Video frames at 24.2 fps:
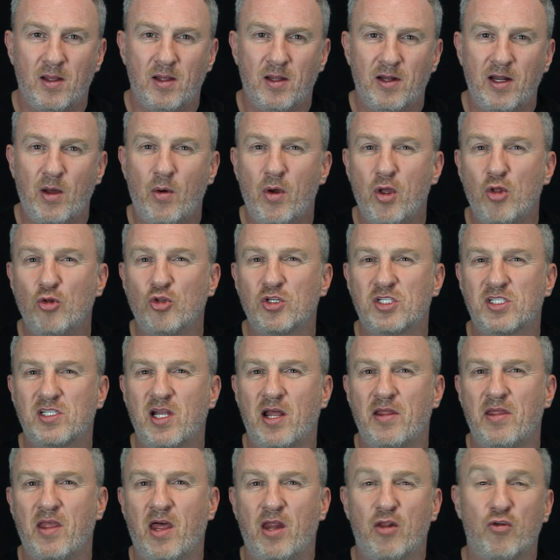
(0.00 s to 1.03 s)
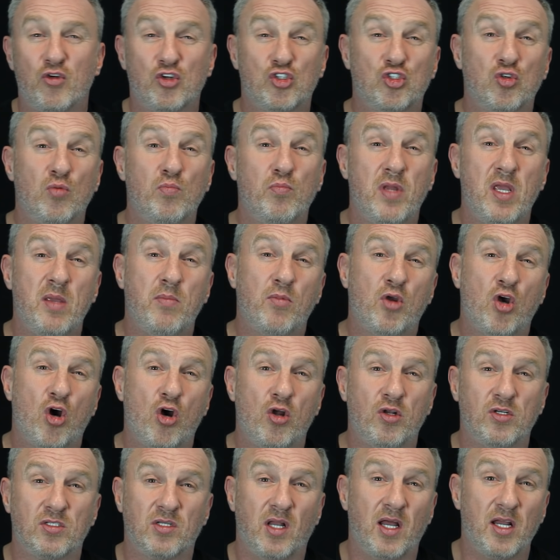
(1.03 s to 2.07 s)
Now, I understand that there are some meme
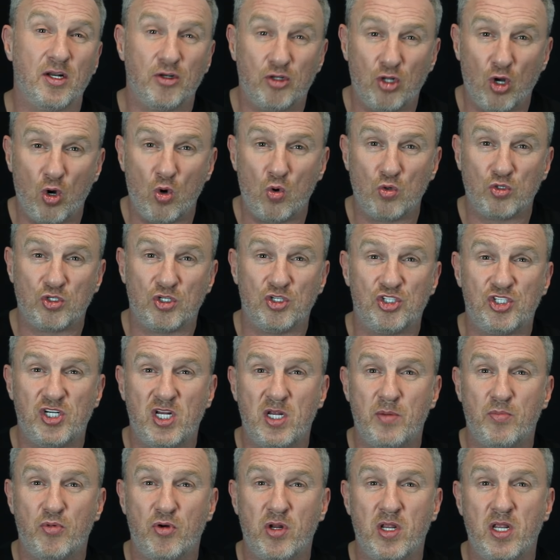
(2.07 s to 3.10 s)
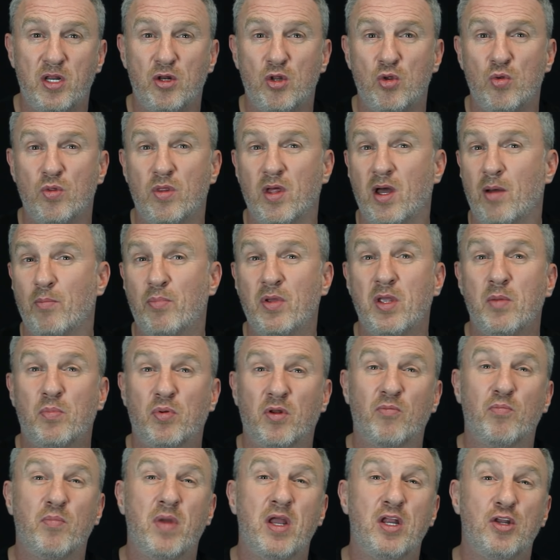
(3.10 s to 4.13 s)
coins like Doge and Shiba Inu that people
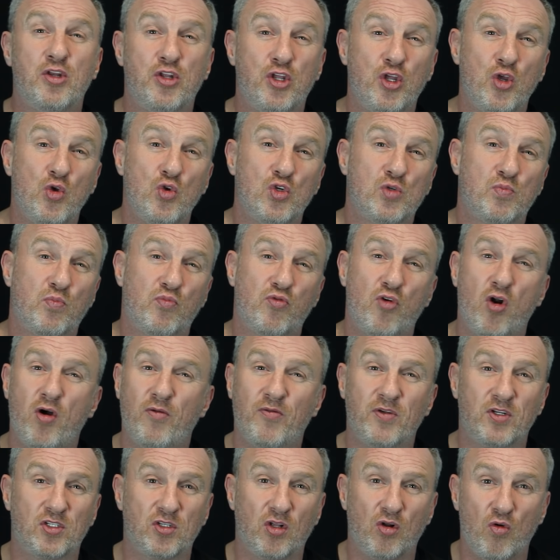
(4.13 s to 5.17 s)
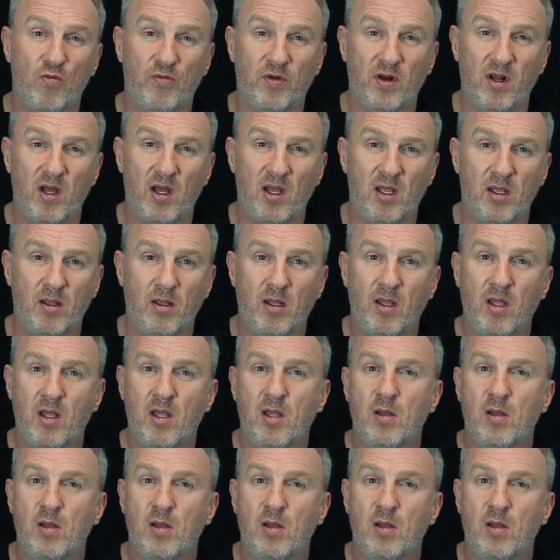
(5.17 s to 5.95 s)
have made huge profits on overnight,